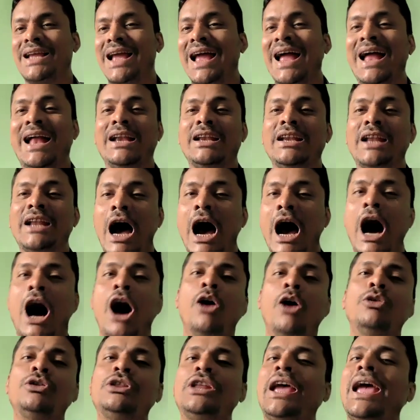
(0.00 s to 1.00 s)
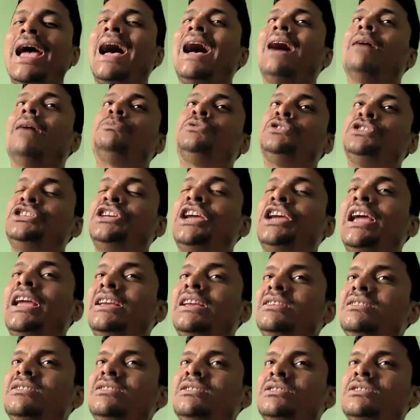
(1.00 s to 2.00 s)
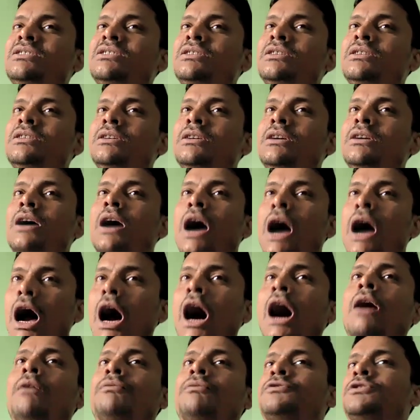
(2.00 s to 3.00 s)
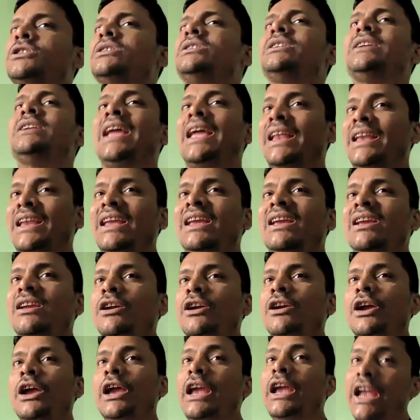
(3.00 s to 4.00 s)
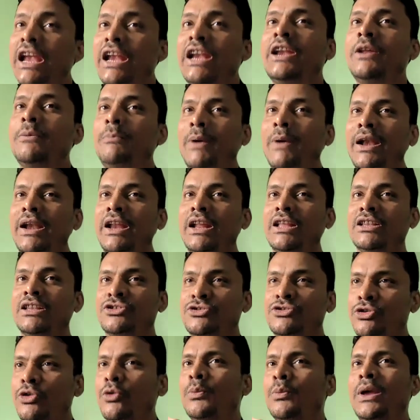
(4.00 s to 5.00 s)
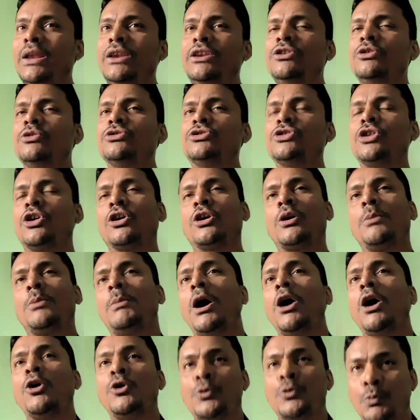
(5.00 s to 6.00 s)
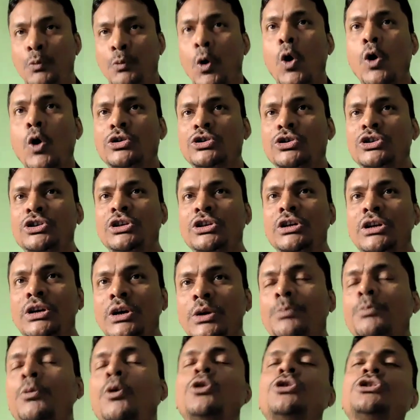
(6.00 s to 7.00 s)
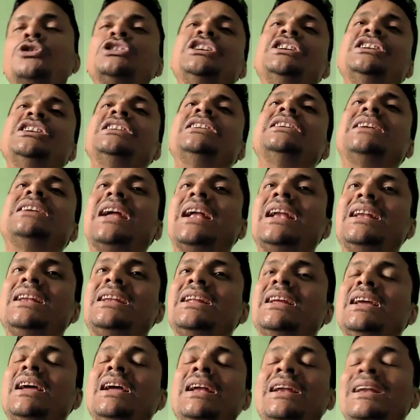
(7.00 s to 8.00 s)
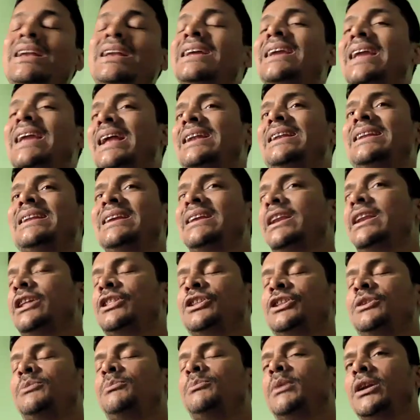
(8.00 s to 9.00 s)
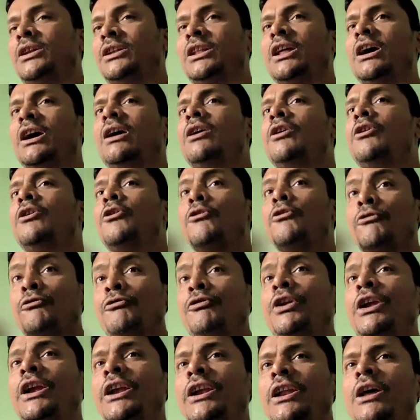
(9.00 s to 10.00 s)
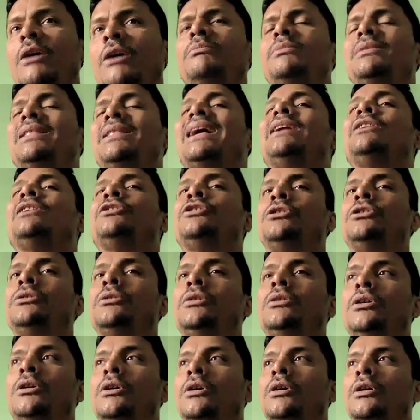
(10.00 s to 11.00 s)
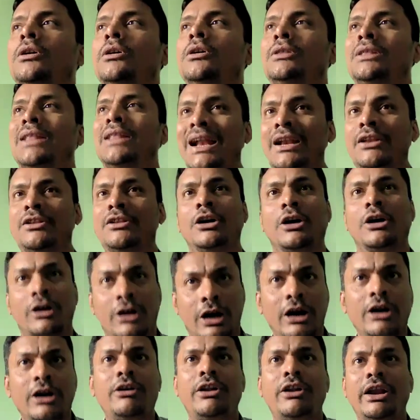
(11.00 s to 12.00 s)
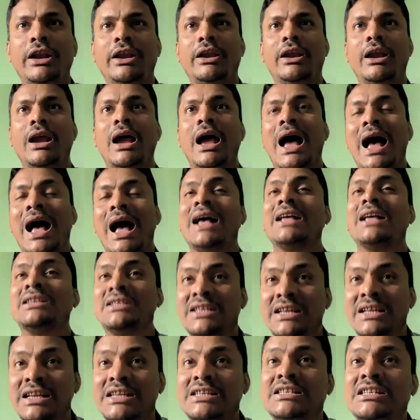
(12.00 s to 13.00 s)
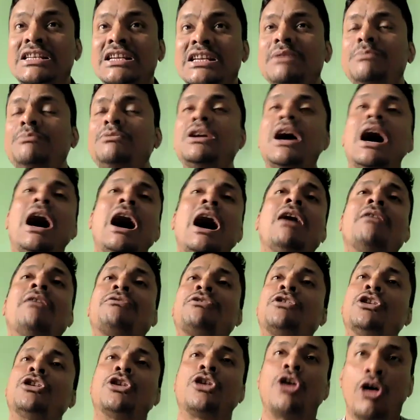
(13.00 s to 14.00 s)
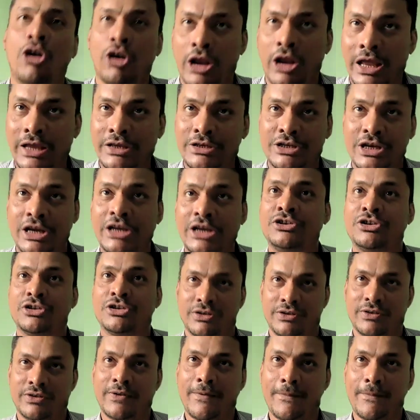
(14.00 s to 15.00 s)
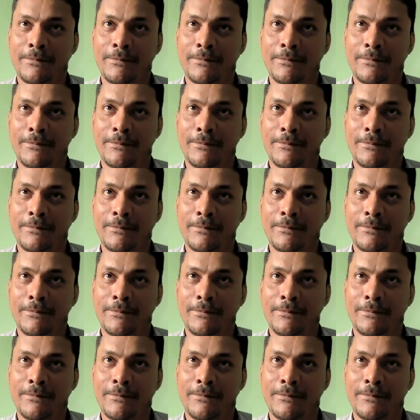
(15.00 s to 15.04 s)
and how they have changed after gaining independence. So when you talk about indicating nothing but the freedom that the country has received after colonization,